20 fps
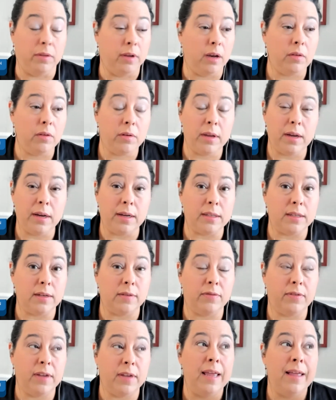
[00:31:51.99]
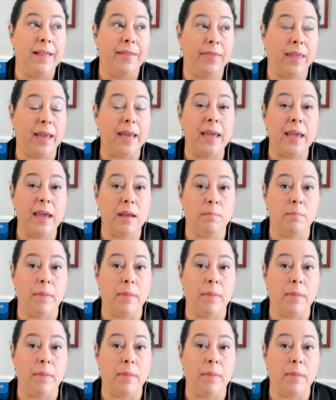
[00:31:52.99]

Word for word: The other thing is if they can't